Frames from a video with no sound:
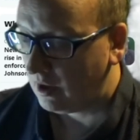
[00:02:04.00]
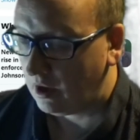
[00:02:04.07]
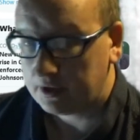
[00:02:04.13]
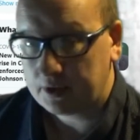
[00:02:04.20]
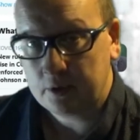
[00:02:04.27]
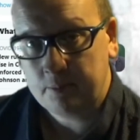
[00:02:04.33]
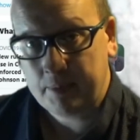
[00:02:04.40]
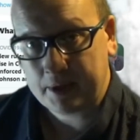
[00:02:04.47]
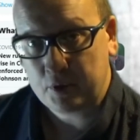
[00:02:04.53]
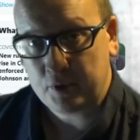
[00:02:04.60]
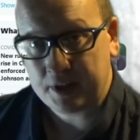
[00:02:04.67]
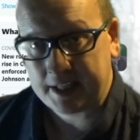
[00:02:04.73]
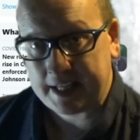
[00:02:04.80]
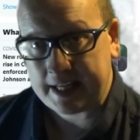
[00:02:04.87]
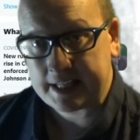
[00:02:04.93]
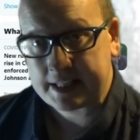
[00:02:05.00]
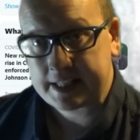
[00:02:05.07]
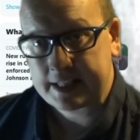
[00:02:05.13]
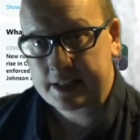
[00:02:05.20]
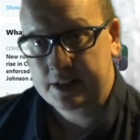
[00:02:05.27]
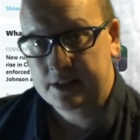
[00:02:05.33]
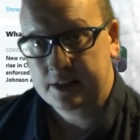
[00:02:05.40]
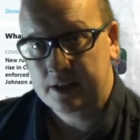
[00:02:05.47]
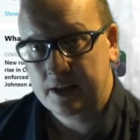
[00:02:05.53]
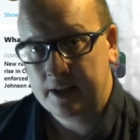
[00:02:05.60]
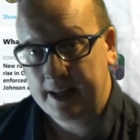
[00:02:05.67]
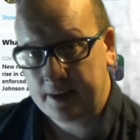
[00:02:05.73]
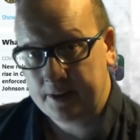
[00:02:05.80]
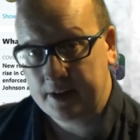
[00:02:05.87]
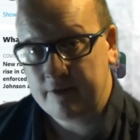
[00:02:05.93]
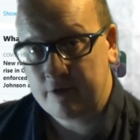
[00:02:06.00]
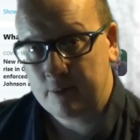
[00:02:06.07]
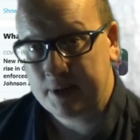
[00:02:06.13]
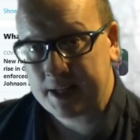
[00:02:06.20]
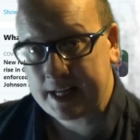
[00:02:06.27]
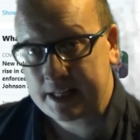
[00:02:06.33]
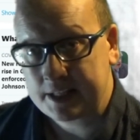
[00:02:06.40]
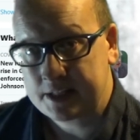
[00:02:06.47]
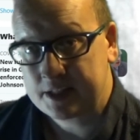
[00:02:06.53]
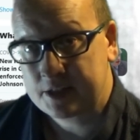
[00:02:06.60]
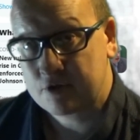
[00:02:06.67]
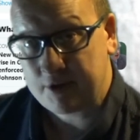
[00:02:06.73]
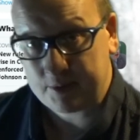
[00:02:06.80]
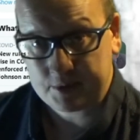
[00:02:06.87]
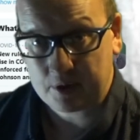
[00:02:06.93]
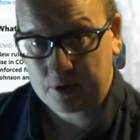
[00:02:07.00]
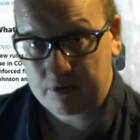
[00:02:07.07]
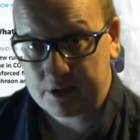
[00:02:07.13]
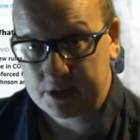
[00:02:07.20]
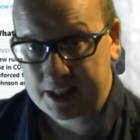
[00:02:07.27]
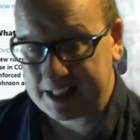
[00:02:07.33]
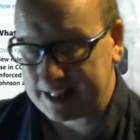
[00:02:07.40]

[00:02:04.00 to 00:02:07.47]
I do Bitcoin analysis, Ethereum analysis, cryptocurrency